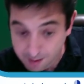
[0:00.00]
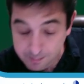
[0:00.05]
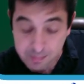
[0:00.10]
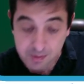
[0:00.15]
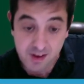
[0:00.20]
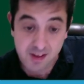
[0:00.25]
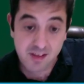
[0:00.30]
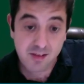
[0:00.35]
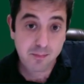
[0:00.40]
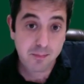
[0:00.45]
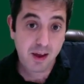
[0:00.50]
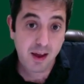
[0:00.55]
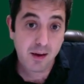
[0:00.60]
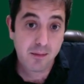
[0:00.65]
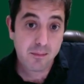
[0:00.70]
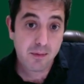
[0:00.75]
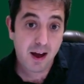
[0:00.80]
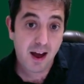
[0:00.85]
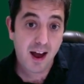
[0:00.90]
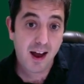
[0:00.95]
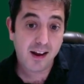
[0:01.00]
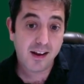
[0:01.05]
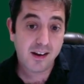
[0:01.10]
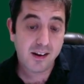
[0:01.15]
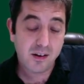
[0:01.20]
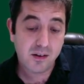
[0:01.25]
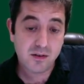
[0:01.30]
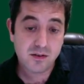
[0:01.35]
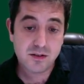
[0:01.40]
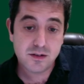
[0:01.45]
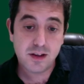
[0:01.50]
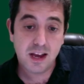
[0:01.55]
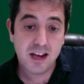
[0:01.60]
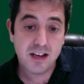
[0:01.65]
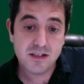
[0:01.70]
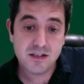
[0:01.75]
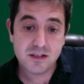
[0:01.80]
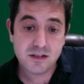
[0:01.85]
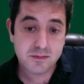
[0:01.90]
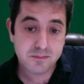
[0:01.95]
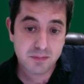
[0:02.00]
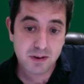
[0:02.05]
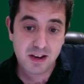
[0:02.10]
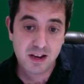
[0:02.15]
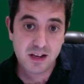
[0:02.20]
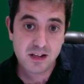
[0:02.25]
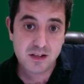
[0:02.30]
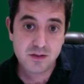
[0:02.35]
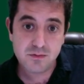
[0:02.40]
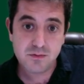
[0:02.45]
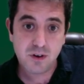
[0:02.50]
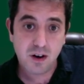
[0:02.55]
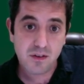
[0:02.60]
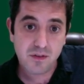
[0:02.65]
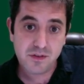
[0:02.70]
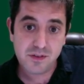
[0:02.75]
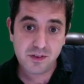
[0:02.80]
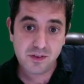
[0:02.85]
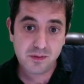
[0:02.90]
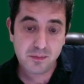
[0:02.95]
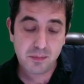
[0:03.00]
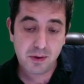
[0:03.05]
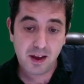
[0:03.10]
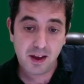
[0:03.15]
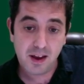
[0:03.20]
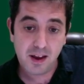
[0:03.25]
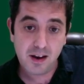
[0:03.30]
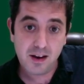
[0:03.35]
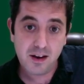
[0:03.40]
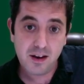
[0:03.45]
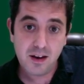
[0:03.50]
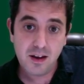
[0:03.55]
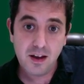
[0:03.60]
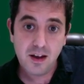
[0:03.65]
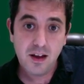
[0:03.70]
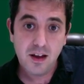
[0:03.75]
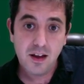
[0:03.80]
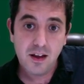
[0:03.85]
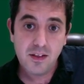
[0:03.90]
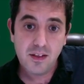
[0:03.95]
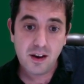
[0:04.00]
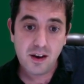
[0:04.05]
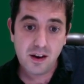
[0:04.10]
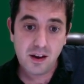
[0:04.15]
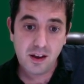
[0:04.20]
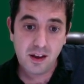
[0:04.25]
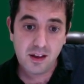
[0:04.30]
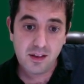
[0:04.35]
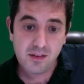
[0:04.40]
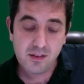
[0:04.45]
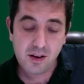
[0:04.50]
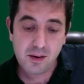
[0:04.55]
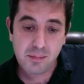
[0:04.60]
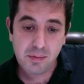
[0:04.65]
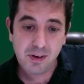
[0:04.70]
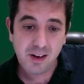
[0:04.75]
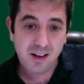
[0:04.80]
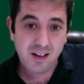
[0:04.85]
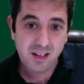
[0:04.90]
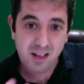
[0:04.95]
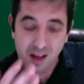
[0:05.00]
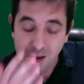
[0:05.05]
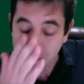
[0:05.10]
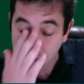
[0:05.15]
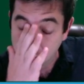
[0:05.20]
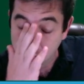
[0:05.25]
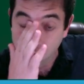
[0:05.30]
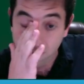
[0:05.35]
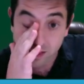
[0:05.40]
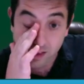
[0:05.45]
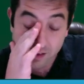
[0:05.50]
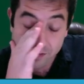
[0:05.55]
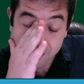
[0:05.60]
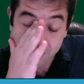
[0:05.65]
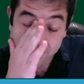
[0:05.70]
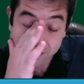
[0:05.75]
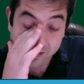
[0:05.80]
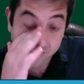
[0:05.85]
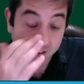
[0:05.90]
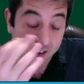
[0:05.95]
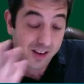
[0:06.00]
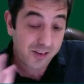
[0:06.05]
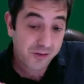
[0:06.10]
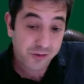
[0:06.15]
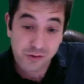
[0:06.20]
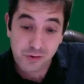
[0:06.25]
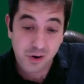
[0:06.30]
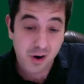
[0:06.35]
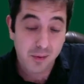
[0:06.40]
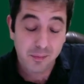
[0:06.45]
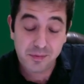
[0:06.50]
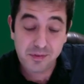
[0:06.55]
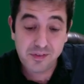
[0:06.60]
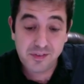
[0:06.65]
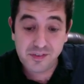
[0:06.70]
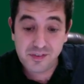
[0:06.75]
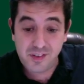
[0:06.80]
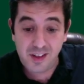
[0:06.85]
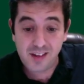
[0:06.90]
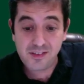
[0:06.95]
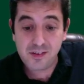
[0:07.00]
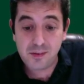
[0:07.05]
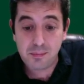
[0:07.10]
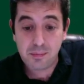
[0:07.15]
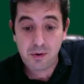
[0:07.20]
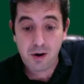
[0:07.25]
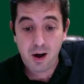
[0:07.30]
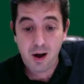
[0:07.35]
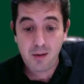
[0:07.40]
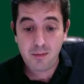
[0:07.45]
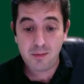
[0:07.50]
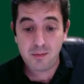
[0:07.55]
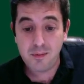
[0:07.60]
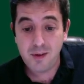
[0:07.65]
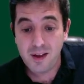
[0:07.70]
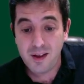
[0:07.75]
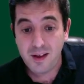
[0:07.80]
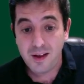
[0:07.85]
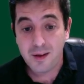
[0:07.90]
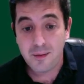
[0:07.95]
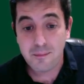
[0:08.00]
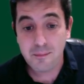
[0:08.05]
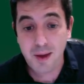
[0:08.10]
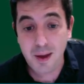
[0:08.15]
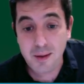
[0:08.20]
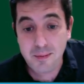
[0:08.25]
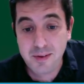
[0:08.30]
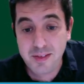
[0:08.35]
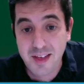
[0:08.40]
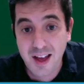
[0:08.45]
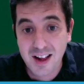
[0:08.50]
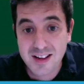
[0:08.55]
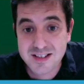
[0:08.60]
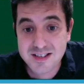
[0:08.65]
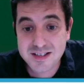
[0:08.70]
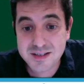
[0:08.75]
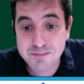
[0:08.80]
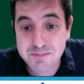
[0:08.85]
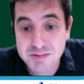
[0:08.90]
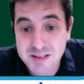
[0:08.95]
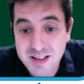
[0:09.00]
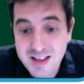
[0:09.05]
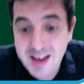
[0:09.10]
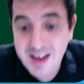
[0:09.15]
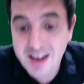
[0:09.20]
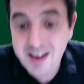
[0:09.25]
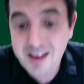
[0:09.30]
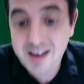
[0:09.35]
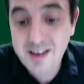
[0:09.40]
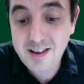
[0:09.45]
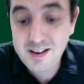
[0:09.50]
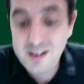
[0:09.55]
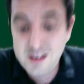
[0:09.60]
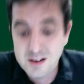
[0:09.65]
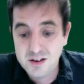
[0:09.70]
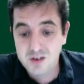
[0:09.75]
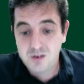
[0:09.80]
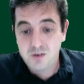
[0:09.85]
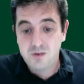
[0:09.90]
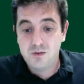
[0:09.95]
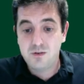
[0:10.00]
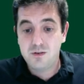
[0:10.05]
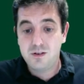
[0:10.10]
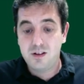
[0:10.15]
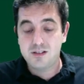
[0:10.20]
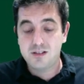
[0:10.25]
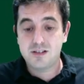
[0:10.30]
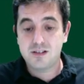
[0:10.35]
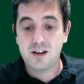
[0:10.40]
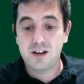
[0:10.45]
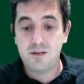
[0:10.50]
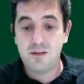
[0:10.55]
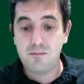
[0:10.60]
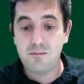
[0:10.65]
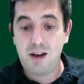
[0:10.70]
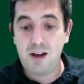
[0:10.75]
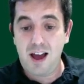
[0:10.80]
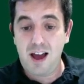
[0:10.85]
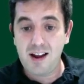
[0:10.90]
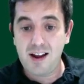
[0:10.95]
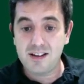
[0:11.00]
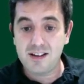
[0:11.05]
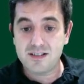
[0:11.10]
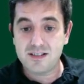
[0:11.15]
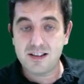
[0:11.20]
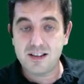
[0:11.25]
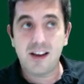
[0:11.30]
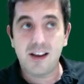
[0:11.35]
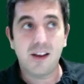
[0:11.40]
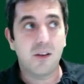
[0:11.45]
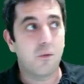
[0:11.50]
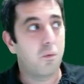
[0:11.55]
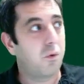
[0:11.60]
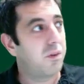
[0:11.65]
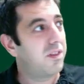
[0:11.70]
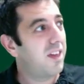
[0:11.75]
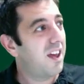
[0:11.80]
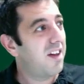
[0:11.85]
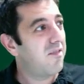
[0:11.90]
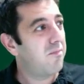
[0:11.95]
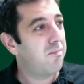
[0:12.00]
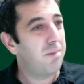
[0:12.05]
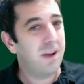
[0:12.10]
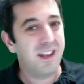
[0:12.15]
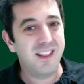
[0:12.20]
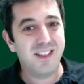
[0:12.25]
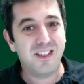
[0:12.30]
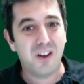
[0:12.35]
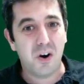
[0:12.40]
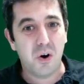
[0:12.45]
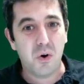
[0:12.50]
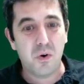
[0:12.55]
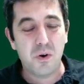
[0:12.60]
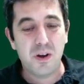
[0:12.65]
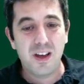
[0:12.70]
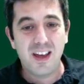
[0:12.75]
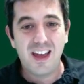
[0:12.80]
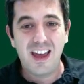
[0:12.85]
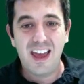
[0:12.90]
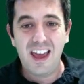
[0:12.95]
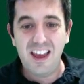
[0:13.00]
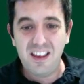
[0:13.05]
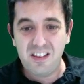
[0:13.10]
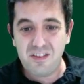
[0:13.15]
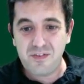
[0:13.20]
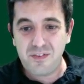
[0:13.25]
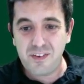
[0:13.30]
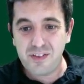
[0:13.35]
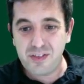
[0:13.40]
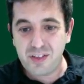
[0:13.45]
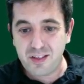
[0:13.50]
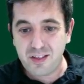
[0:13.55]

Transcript: play a spade back, and it goes ace of spades, roughs a spade. Then he's going to play a club while lefty still has trumps. So that's the problem. Maybe that's the play. Let's come back a second. Would they have bid, though? Ace fifth of